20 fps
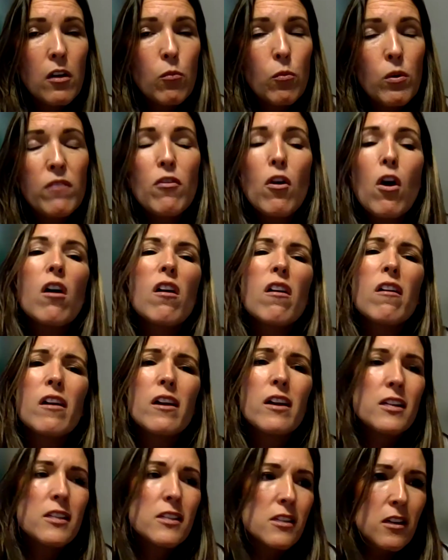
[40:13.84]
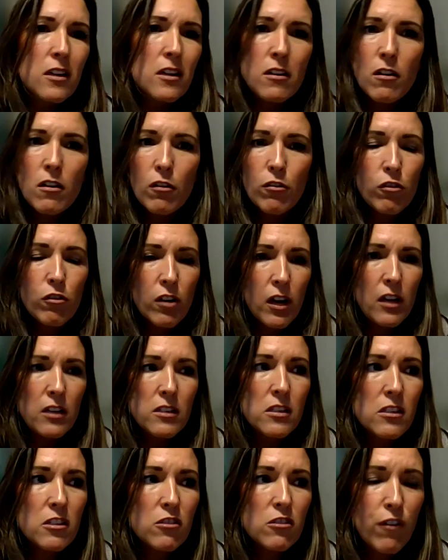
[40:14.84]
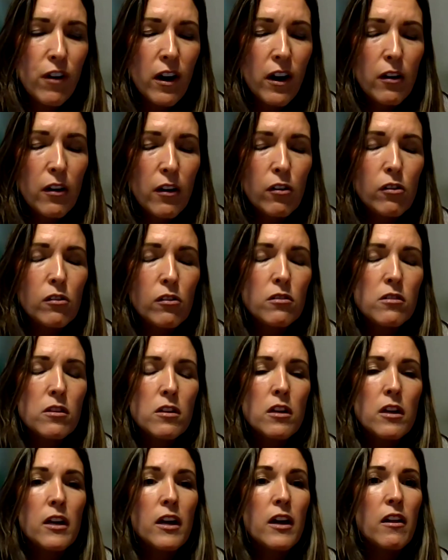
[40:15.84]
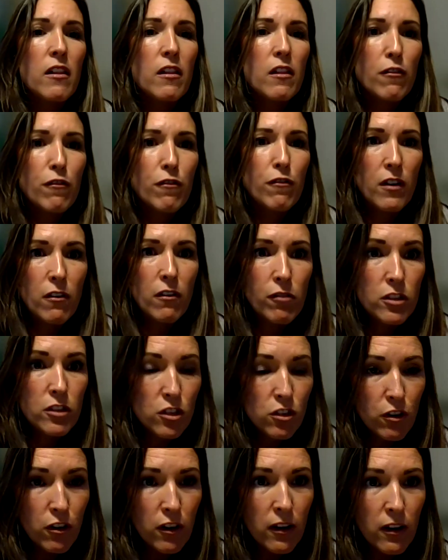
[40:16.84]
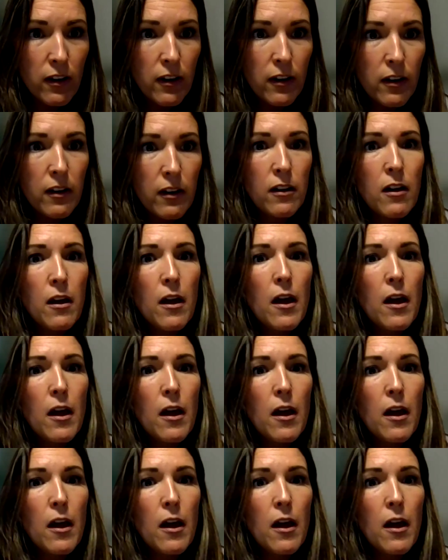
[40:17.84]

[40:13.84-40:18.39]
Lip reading: We've already seen other cases filed in the Fifth Circuit,